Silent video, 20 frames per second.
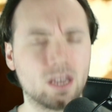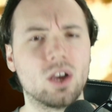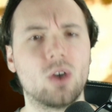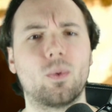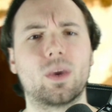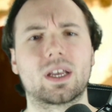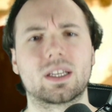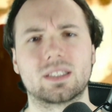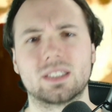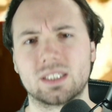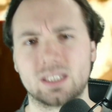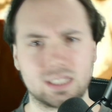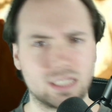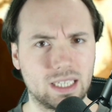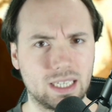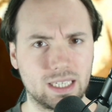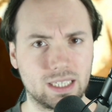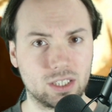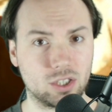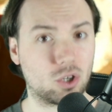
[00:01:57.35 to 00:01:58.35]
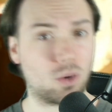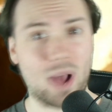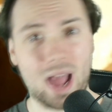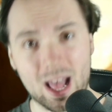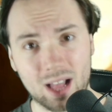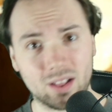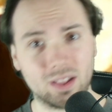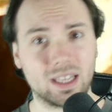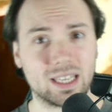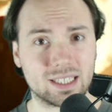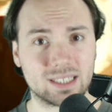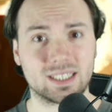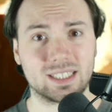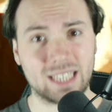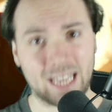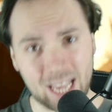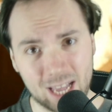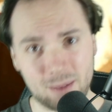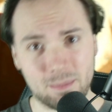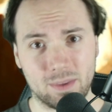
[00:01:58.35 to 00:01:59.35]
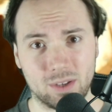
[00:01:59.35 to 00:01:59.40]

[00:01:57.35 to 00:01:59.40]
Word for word: We get to see, you know, Ellie and Sam,